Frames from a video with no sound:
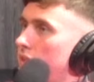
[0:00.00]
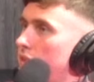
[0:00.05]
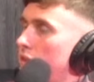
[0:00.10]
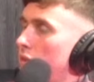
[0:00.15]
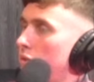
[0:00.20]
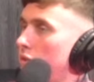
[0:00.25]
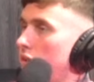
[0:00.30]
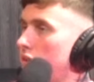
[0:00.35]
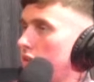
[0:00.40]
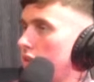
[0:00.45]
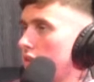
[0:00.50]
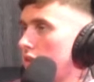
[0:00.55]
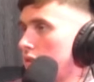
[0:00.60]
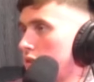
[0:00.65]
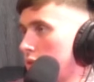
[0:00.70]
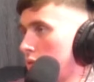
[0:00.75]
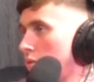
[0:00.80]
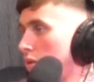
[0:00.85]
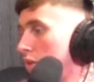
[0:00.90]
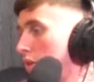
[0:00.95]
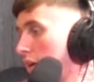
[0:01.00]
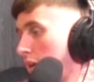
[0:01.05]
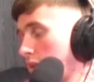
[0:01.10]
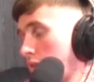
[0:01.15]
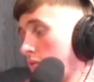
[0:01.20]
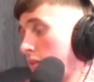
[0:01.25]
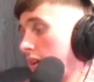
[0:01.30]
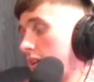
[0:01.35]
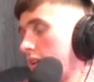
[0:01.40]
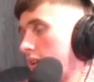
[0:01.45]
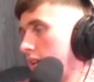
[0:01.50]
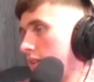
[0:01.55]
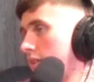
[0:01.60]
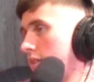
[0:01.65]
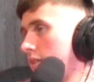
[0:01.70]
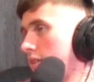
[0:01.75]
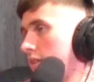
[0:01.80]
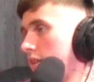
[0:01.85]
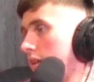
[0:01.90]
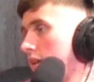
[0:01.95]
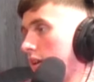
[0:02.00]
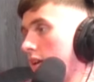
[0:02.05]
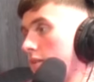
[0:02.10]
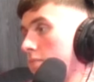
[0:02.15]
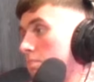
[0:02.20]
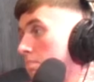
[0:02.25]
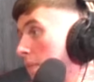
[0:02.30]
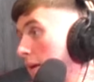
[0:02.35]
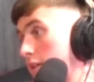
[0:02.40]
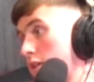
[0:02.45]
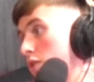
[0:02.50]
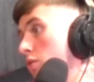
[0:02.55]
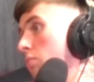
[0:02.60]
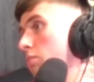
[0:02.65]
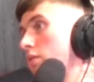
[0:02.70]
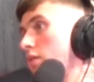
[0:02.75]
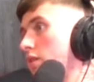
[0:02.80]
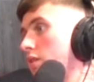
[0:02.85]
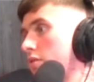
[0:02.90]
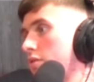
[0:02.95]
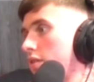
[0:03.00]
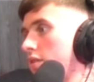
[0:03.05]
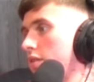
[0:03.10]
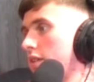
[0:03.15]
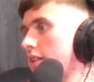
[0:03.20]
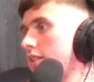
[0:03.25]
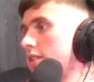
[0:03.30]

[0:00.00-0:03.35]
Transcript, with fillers: You know, you can control the thing in your right hand by just opening the throttle.